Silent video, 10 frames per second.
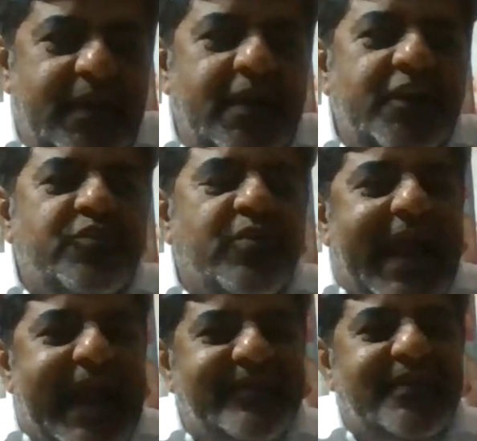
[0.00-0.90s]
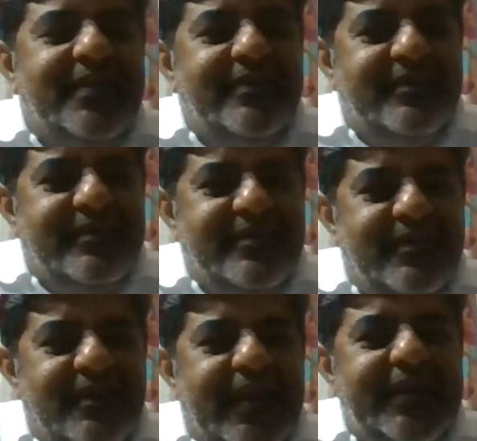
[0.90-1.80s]
So as it is,
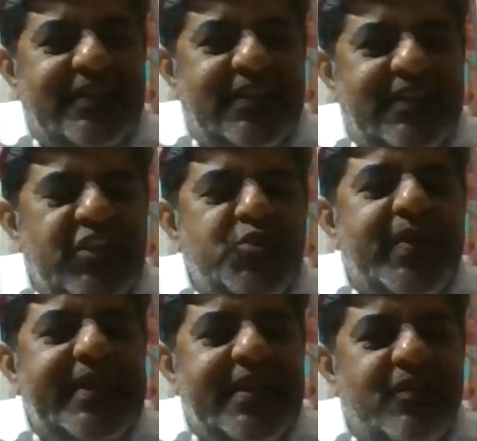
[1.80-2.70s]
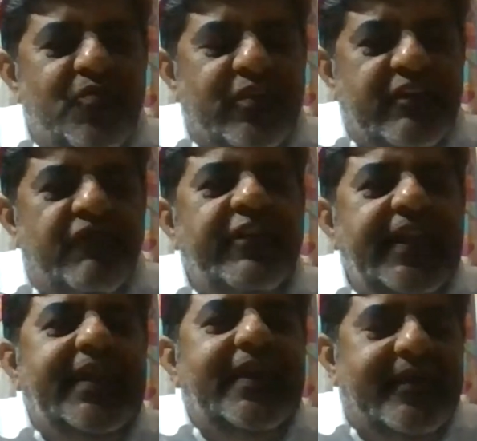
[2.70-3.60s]
1920 was a
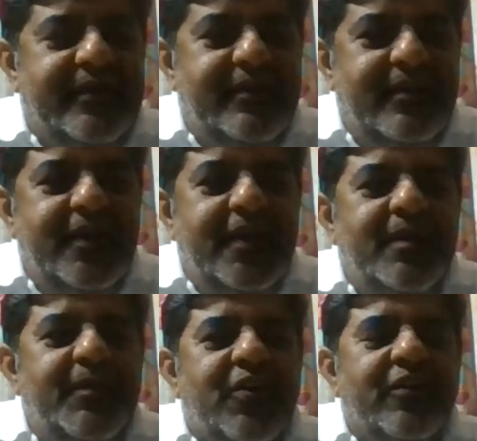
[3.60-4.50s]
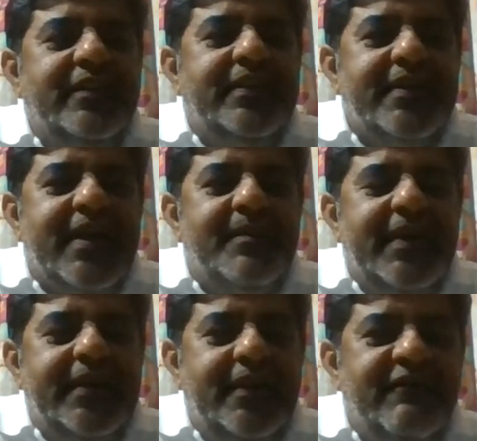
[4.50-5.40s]
weak year because it had come,
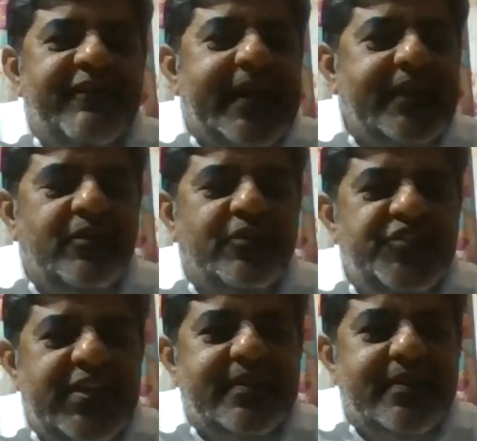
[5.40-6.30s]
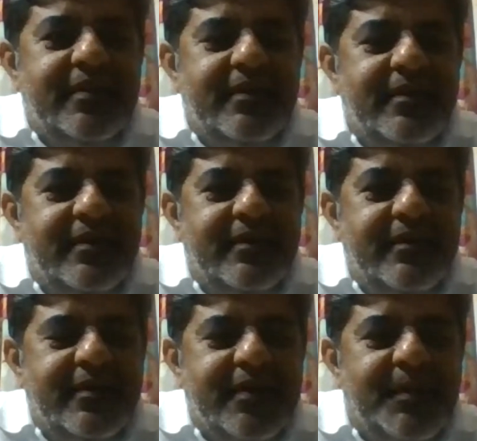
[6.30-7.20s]
and in fact, Jet
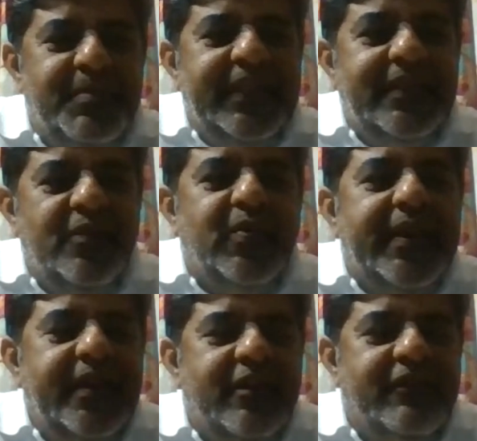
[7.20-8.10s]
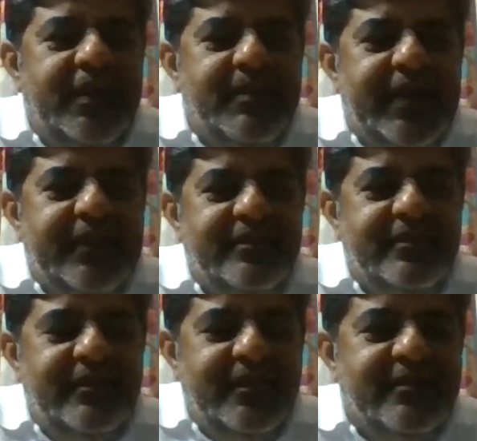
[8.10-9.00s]
completed 1 year of
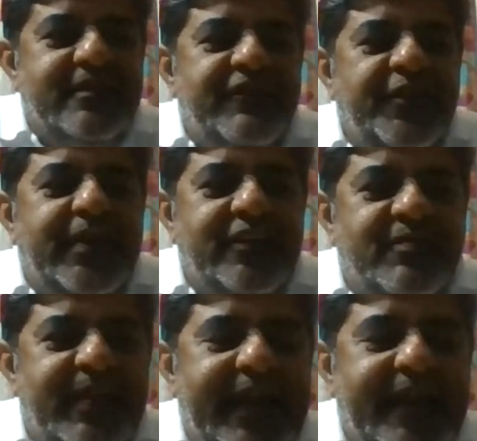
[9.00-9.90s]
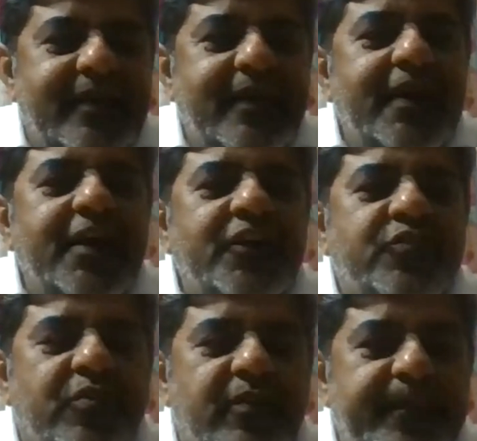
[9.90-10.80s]
demise just a few days back.
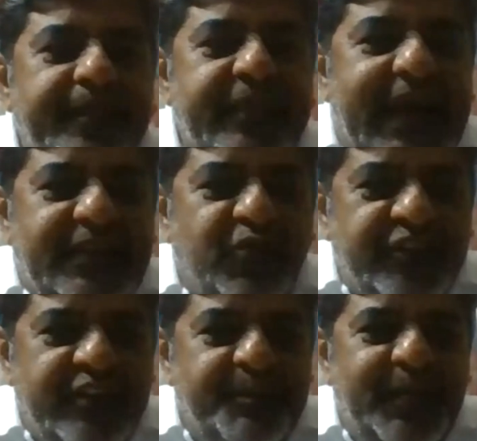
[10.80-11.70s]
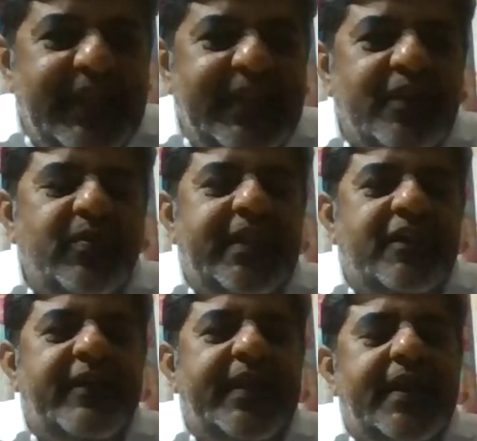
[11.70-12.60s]
So that was the period when
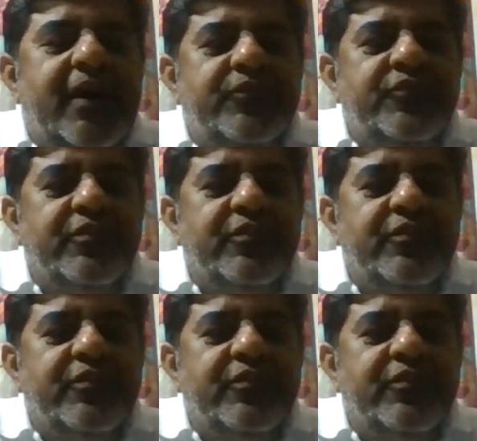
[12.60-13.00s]
it went down.